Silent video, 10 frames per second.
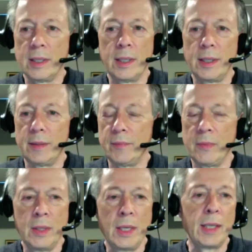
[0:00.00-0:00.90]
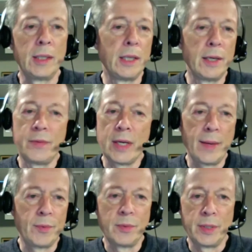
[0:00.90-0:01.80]
Uh, I love the
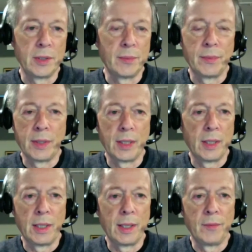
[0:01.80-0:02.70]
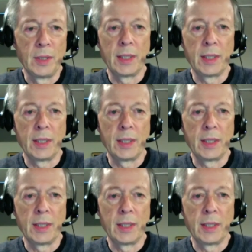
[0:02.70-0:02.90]
optimism uh, and I really